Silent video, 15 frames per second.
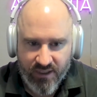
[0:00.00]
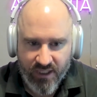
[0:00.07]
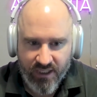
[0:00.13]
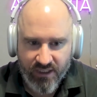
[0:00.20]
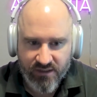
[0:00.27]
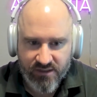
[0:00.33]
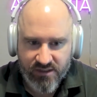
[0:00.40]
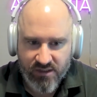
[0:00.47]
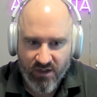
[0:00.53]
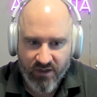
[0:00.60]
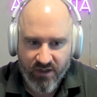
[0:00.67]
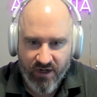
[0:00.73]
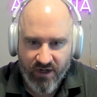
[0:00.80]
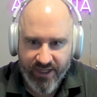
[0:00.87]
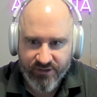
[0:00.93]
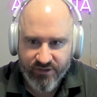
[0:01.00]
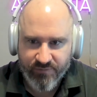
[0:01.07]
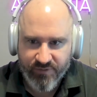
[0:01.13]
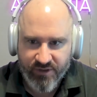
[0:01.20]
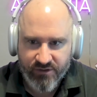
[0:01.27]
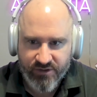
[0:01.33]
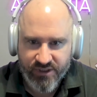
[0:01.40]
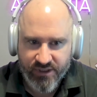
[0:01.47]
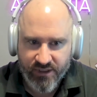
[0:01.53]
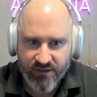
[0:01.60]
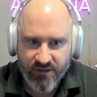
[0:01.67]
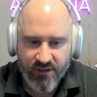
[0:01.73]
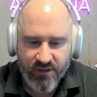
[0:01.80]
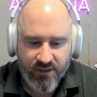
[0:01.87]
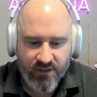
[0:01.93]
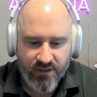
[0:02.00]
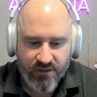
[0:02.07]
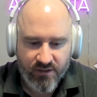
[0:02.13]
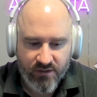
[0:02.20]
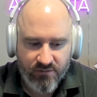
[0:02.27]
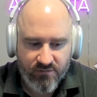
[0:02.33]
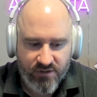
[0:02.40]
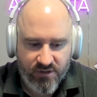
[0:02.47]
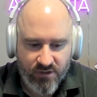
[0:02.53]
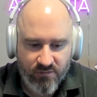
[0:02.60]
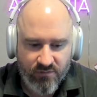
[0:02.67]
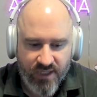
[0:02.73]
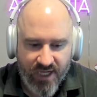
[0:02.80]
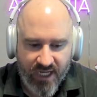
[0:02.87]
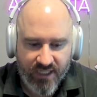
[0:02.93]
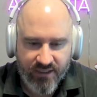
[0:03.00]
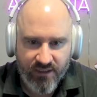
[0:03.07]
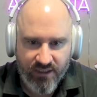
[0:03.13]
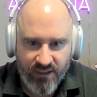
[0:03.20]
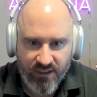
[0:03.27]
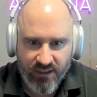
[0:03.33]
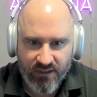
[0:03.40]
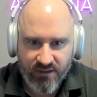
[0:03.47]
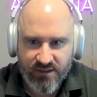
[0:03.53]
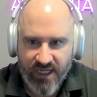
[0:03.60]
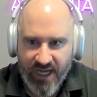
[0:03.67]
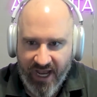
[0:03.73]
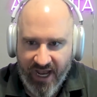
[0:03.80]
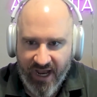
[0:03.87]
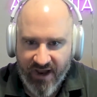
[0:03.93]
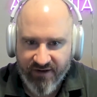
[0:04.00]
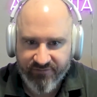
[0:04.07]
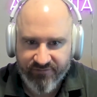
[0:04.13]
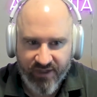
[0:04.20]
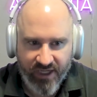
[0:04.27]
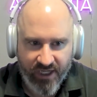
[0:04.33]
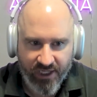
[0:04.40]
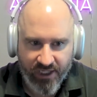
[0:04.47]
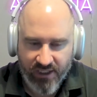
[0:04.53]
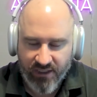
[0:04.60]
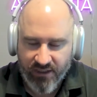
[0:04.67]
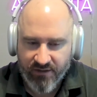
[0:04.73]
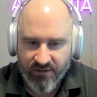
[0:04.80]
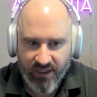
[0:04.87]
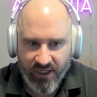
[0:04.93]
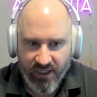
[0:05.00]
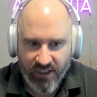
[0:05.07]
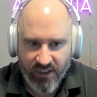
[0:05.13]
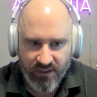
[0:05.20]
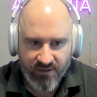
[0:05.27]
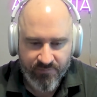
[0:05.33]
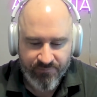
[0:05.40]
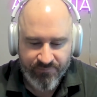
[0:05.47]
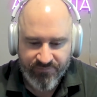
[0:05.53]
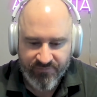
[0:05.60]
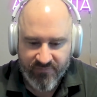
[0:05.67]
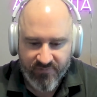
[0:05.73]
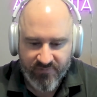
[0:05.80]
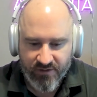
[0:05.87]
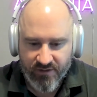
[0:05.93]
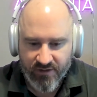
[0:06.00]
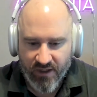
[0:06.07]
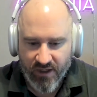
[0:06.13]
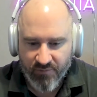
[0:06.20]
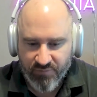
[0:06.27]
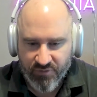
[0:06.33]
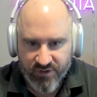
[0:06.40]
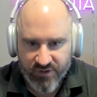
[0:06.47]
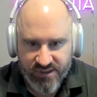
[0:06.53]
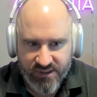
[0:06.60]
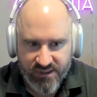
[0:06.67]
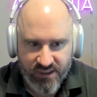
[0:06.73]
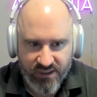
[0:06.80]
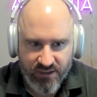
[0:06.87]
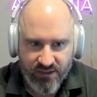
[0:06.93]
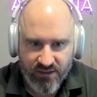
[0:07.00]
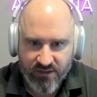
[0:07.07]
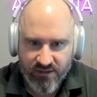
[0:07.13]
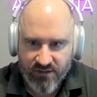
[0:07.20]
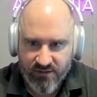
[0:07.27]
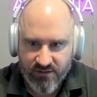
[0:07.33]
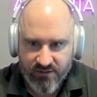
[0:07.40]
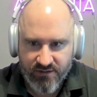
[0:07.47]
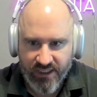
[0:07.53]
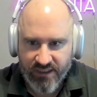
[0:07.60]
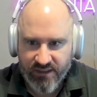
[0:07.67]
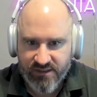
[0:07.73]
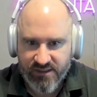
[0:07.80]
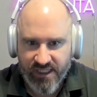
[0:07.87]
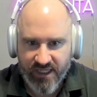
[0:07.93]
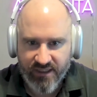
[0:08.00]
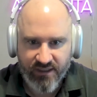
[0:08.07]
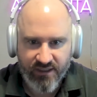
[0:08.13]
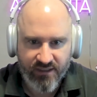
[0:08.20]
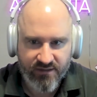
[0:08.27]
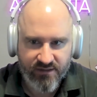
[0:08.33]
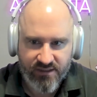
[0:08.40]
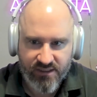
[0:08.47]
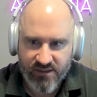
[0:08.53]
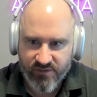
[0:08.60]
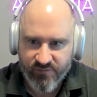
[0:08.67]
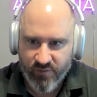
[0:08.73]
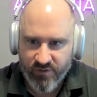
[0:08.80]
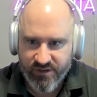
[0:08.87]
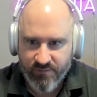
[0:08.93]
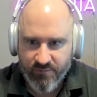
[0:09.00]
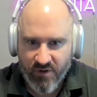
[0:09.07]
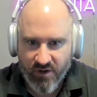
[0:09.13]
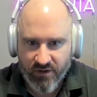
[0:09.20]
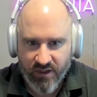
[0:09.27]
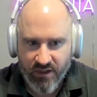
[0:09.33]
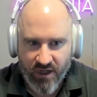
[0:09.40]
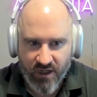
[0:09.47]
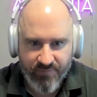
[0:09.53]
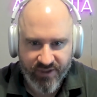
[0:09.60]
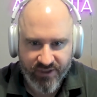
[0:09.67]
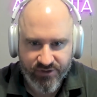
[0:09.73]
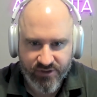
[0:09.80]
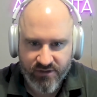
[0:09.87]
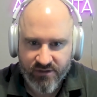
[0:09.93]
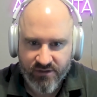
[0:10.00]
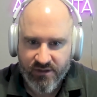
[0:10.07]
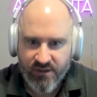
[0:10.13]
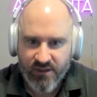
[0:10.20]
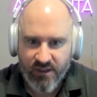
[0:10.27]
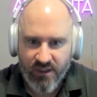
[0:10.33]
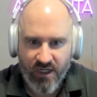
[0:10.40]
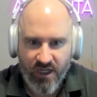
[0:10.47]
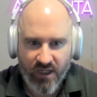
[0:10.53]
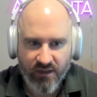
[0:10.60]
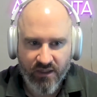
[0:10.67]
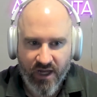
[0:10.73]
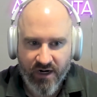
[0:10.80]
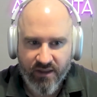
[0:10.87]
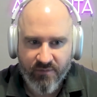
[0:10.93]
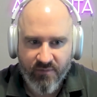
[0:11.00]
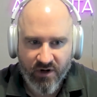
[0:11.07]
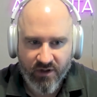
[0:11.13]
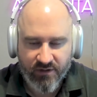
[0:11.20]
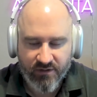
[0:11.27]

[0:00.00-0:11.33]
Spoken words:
getting started on attribution, you do not need to have a pristine data set in Salesforce and marketing automation. A lot of